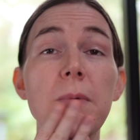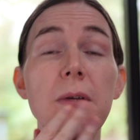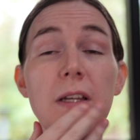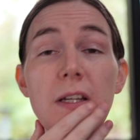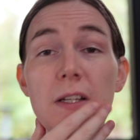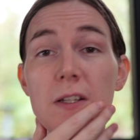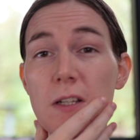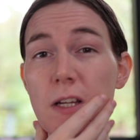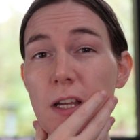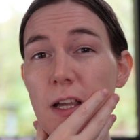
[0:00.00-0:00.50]
at
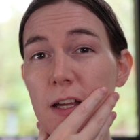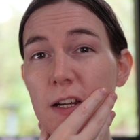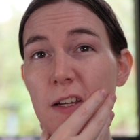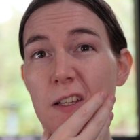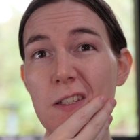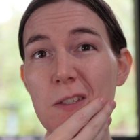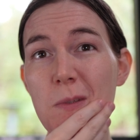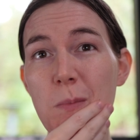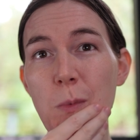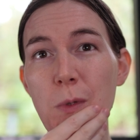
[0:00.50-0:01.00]

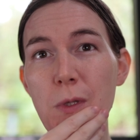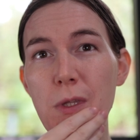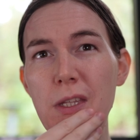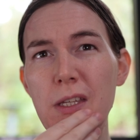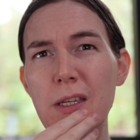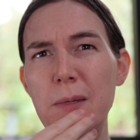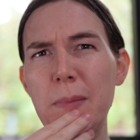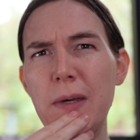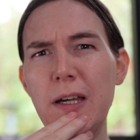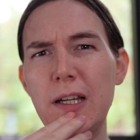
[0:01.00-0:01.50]
cutting
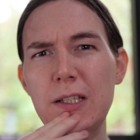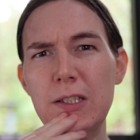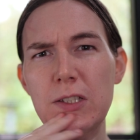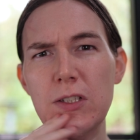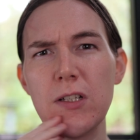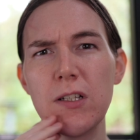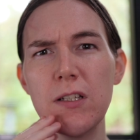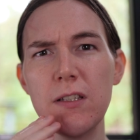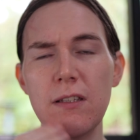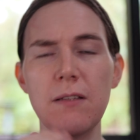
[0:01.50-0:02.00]
smoothly, about as
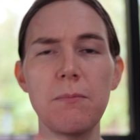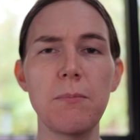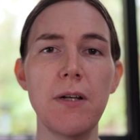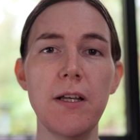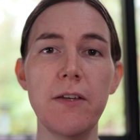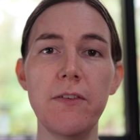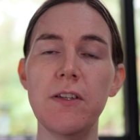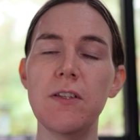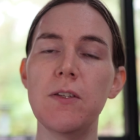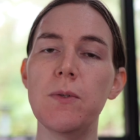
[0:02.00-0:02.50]
good as the
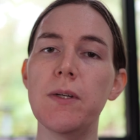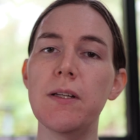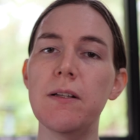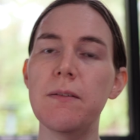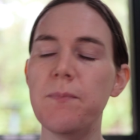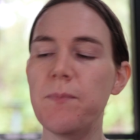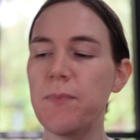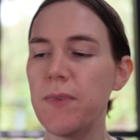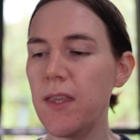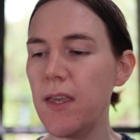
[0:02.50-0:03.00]
previous one.
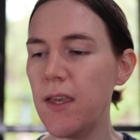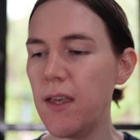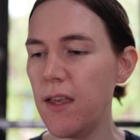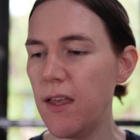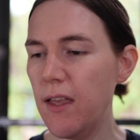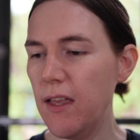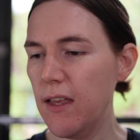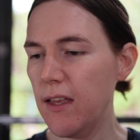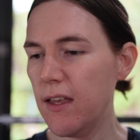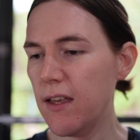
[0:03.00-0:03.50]

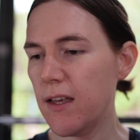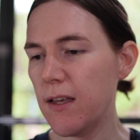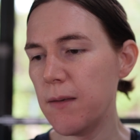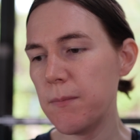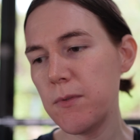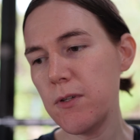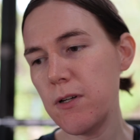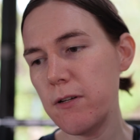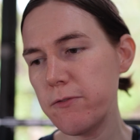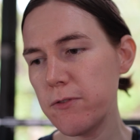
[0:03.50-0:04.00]

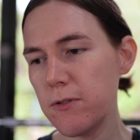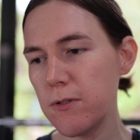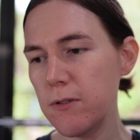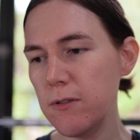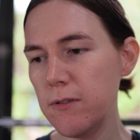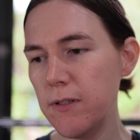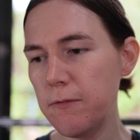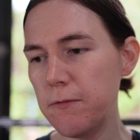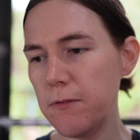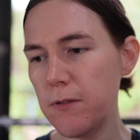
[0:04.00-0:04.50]
So
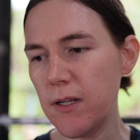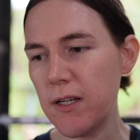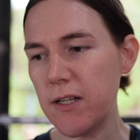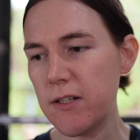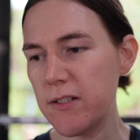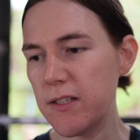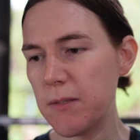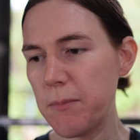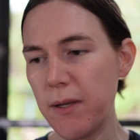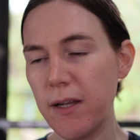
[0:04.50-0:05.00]
overall, if you
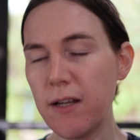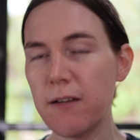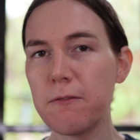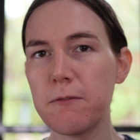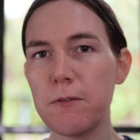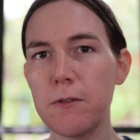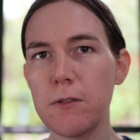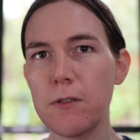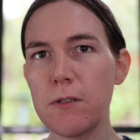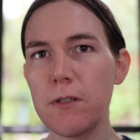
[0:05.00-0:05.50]
are in the market
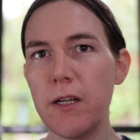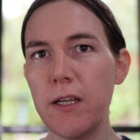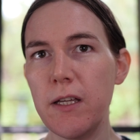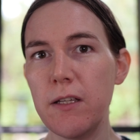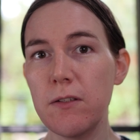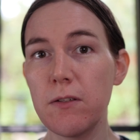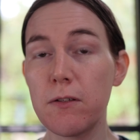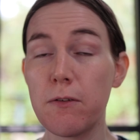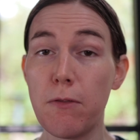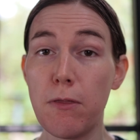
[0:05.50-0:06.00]
for a
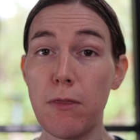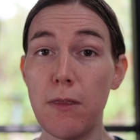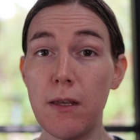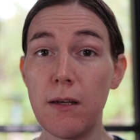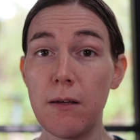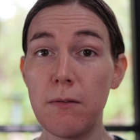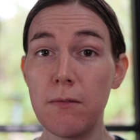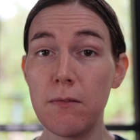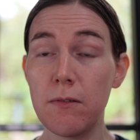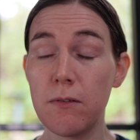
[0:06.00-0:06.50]
sort of
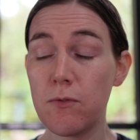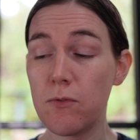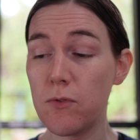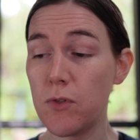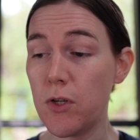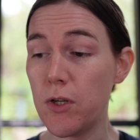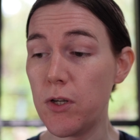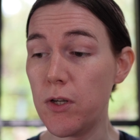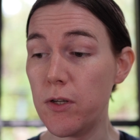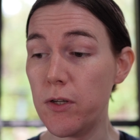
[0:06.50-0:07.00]
thin
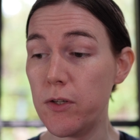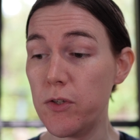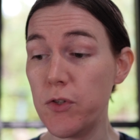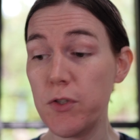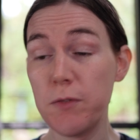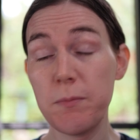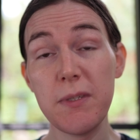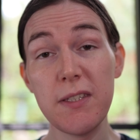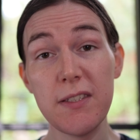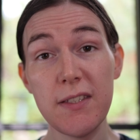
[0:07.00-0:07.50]

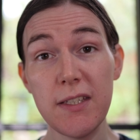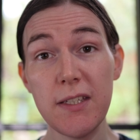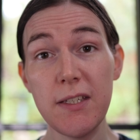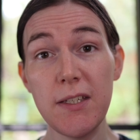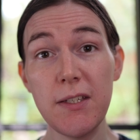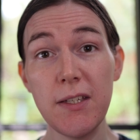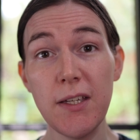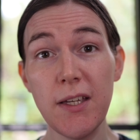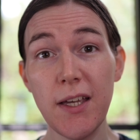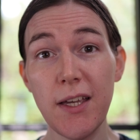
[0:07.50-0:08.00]

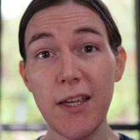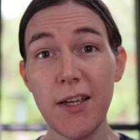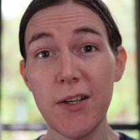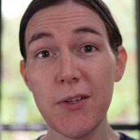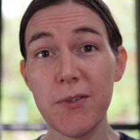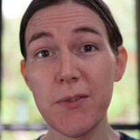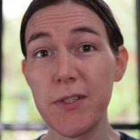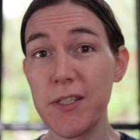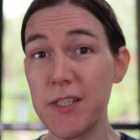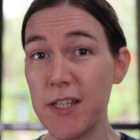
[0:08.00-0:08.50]
USB-C
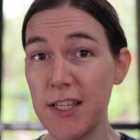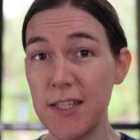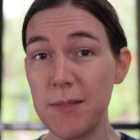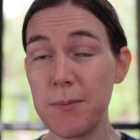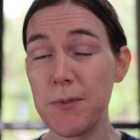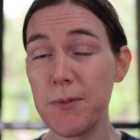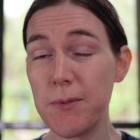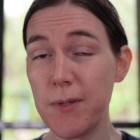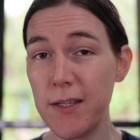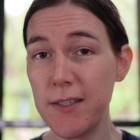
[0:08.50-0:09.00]

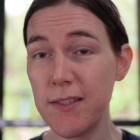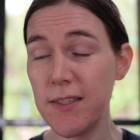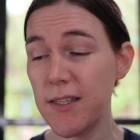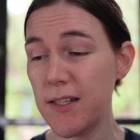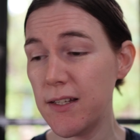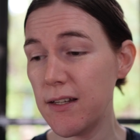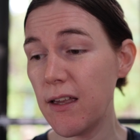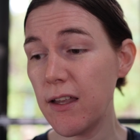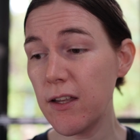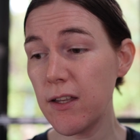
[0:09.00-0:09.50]
rechargeable razor,
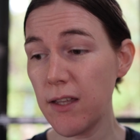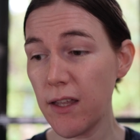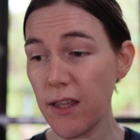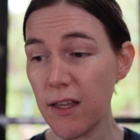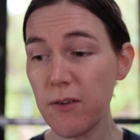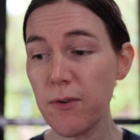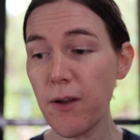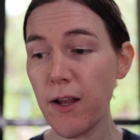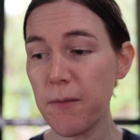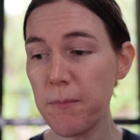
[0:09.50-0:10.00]
then I
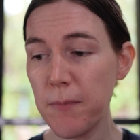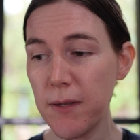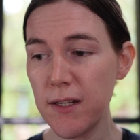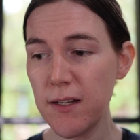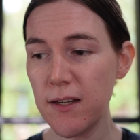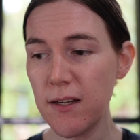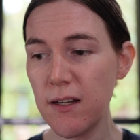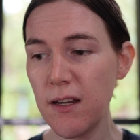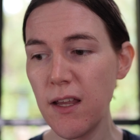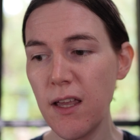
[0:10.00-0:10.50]
can recommend
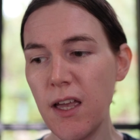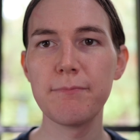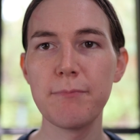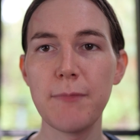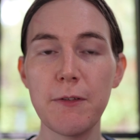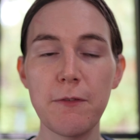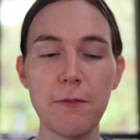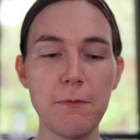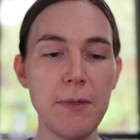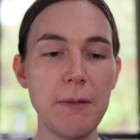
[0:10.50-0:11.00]
it.
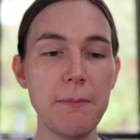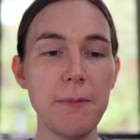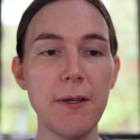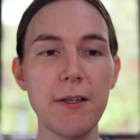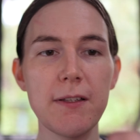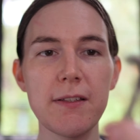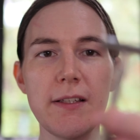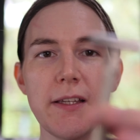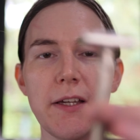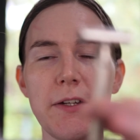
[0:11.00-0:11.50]
But for me
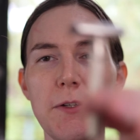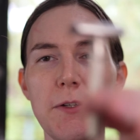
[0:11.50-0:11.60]
personally, I